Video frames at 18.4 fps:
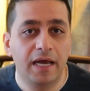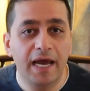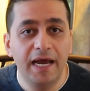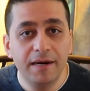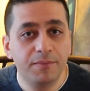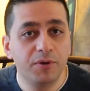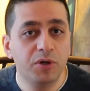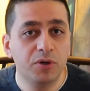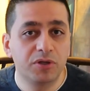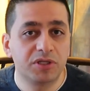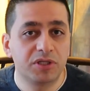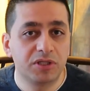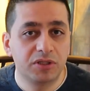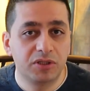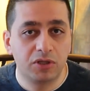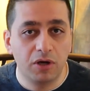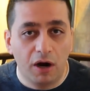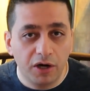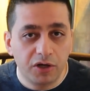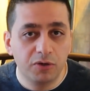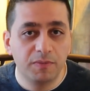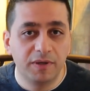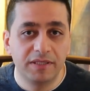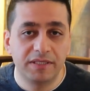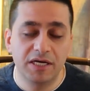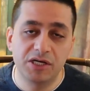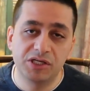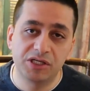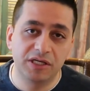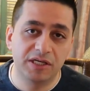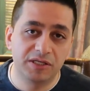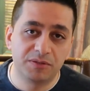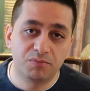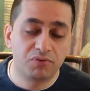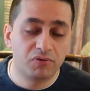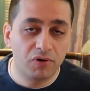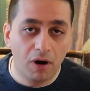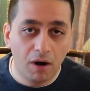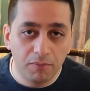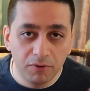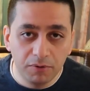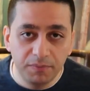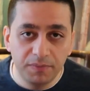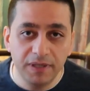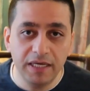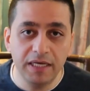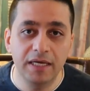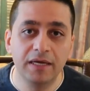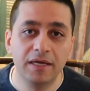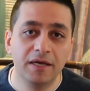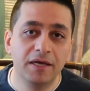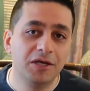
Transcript: AWS documentation is probably